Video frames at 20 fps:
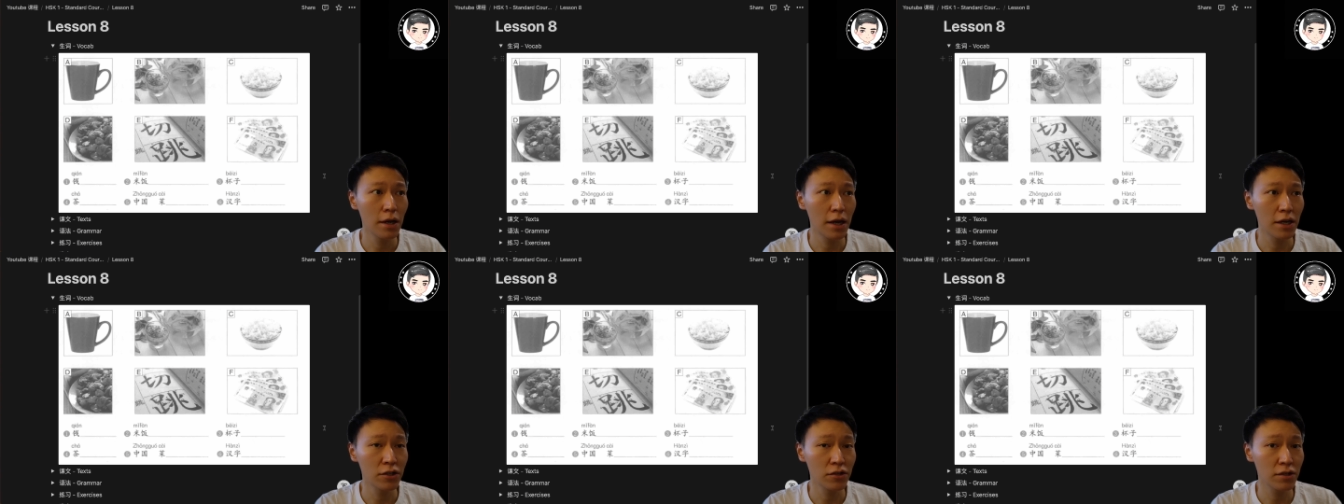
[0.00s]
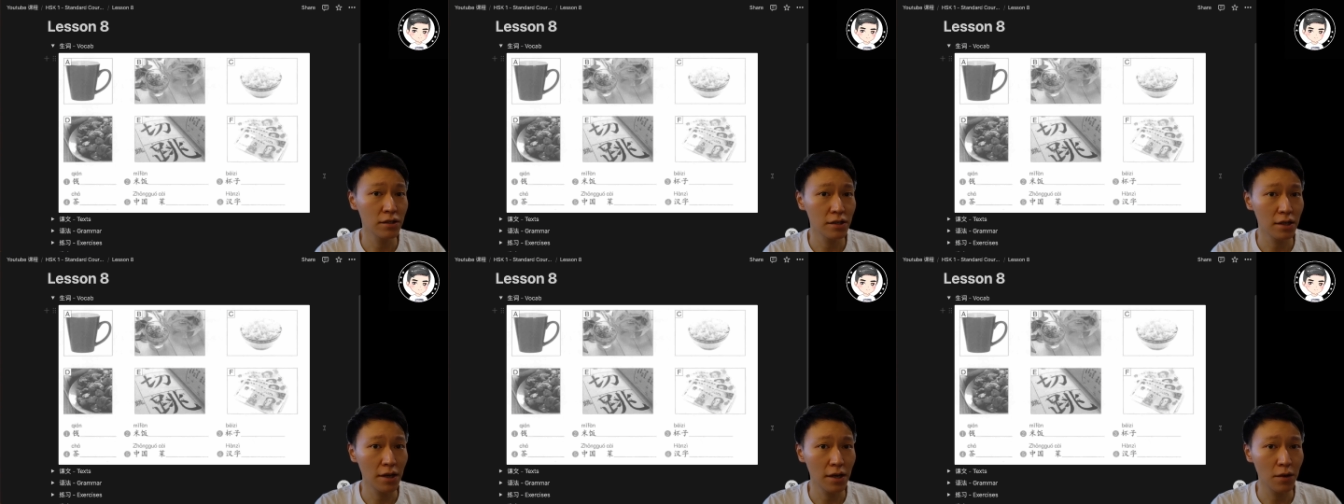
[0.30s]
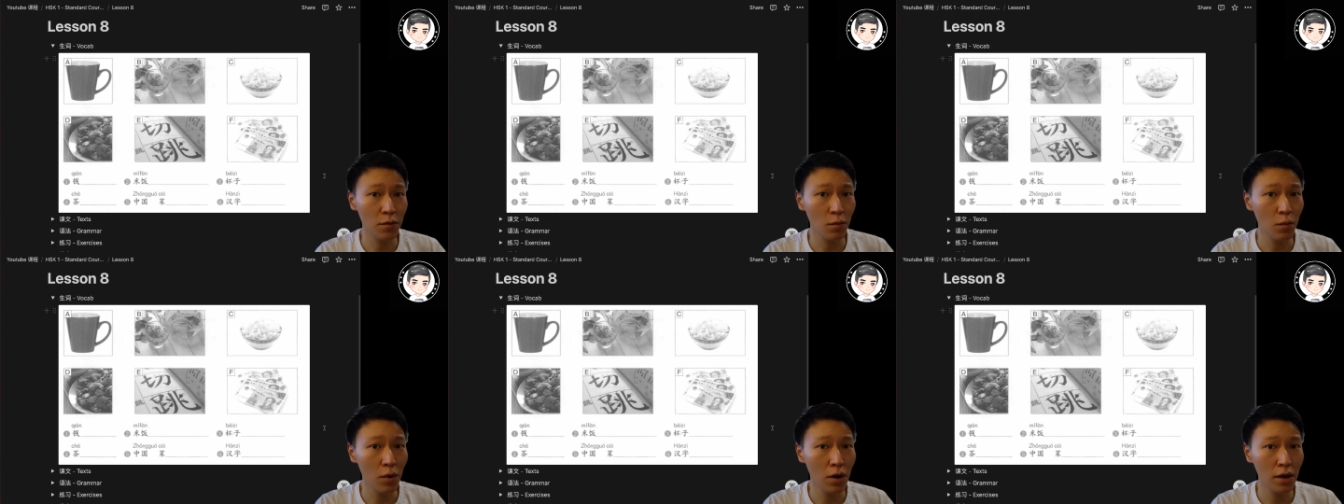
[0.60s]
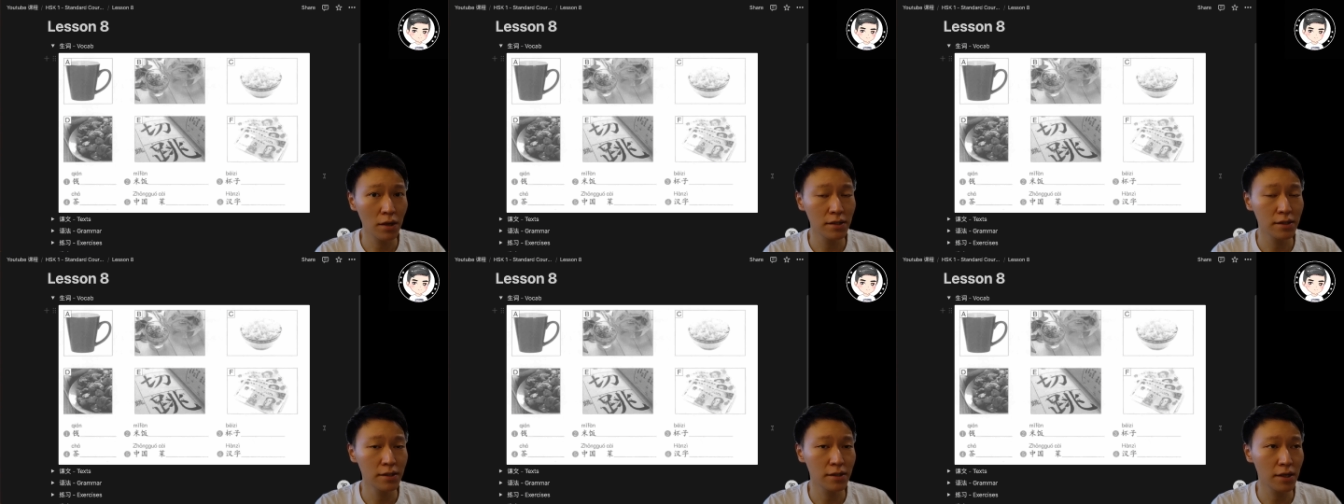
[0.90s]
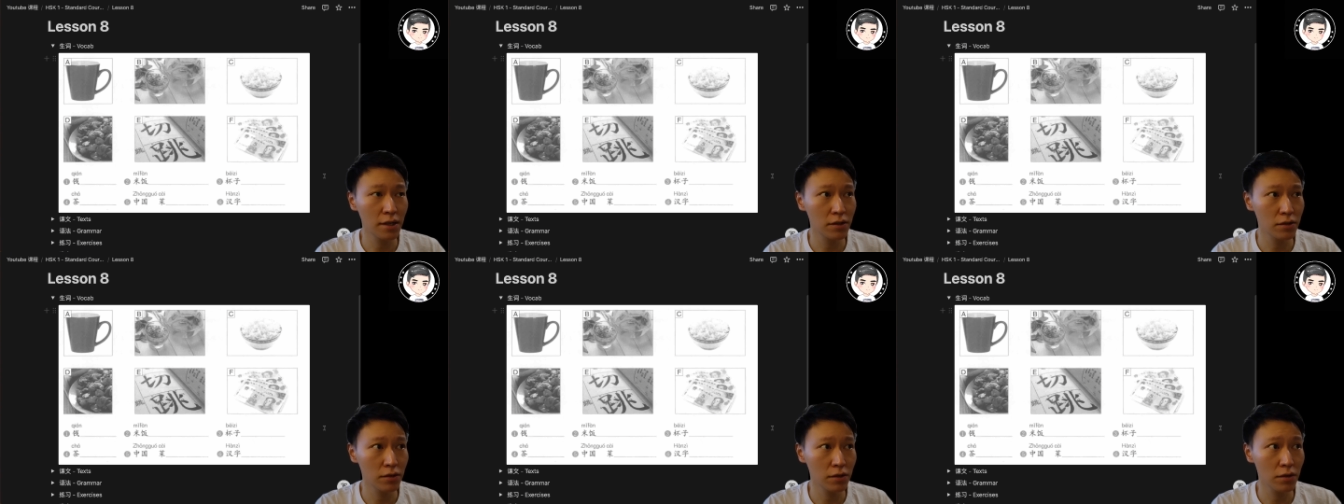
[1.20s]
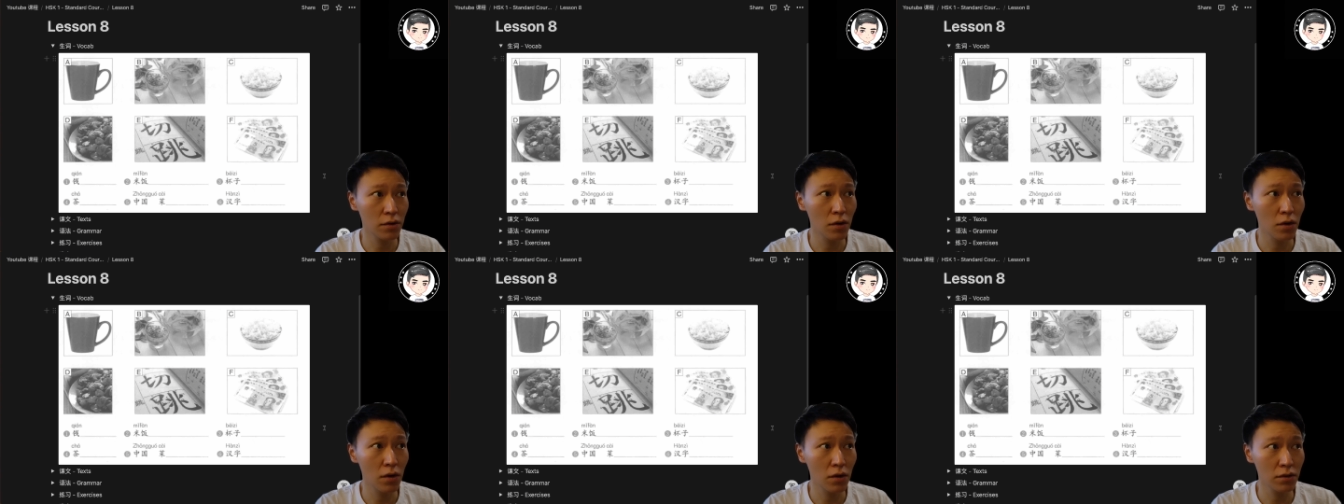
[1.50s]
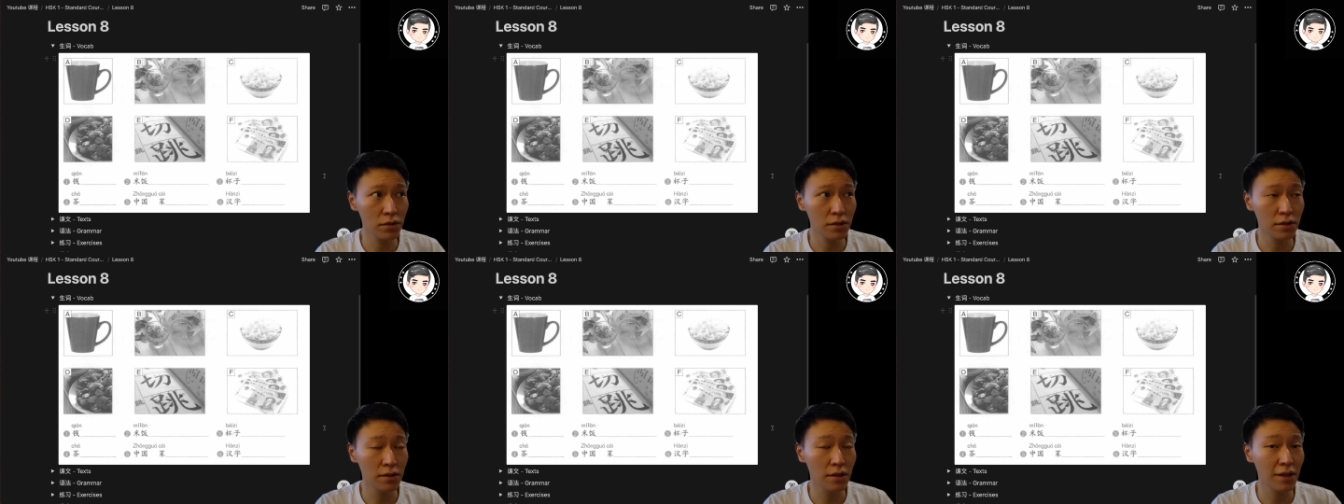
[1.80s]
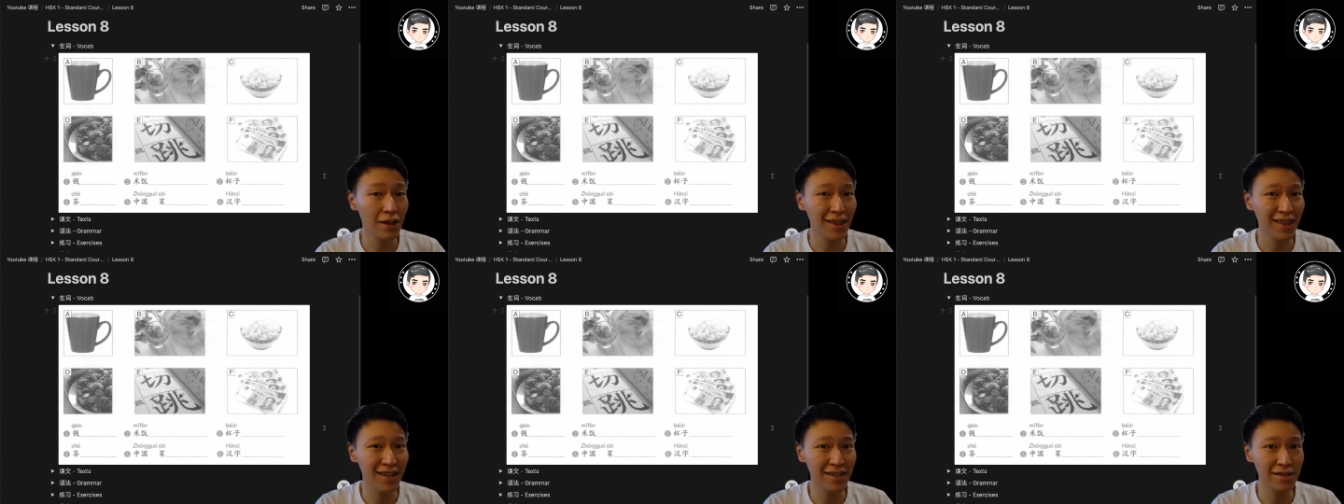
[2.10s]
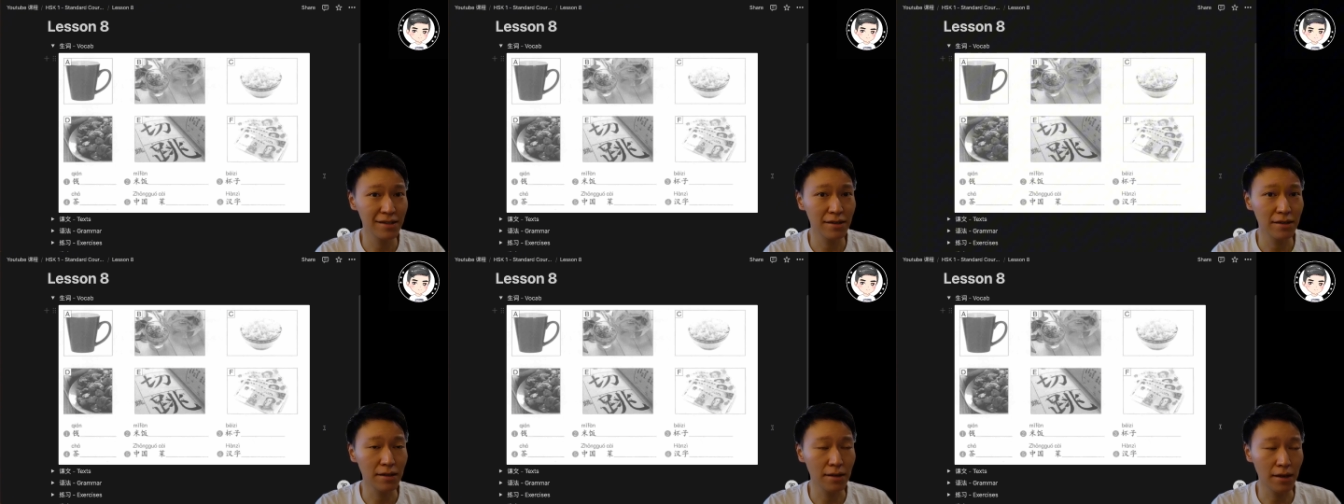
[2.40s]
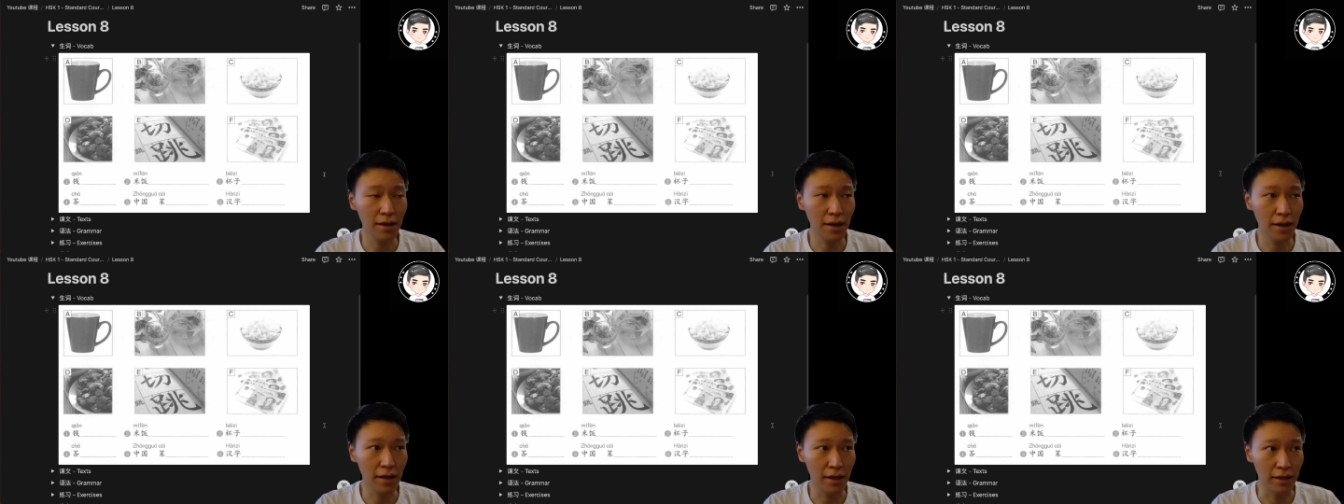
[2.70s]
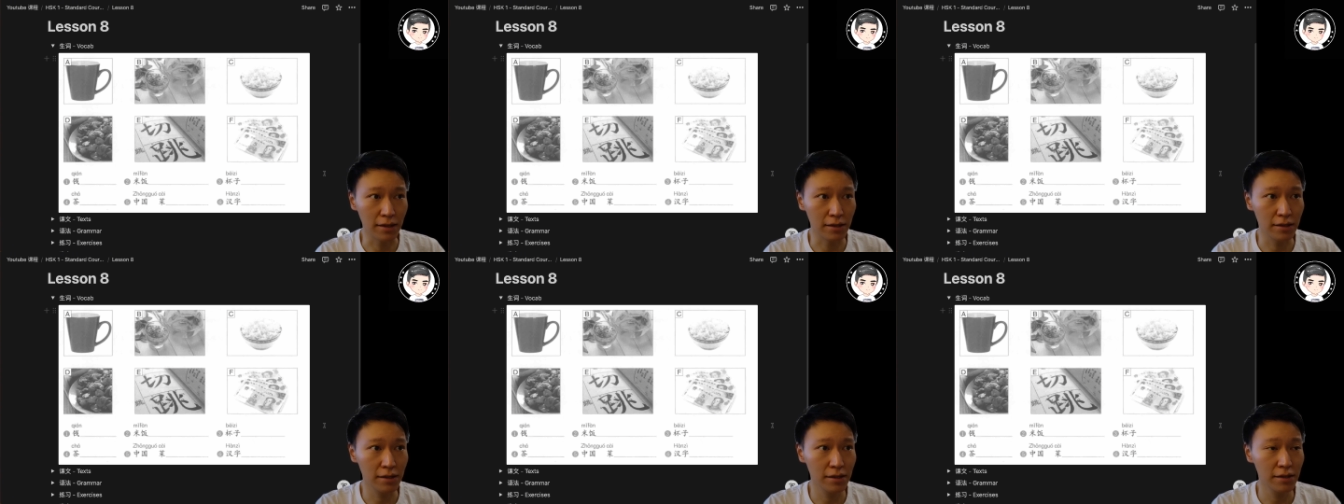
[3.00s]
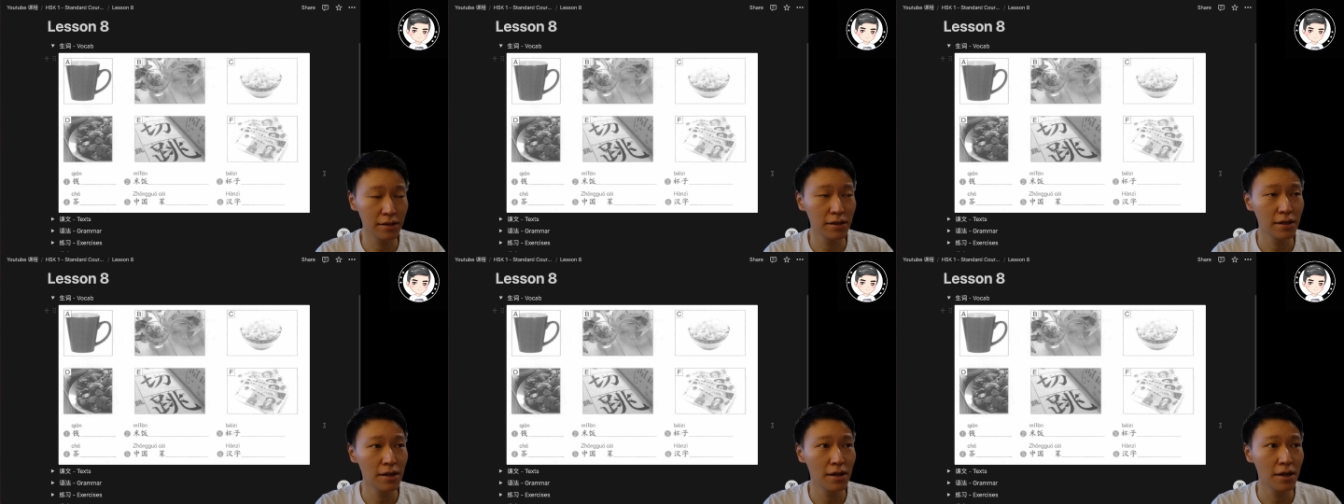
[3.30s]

HSK1 Standard Course Lesson 8.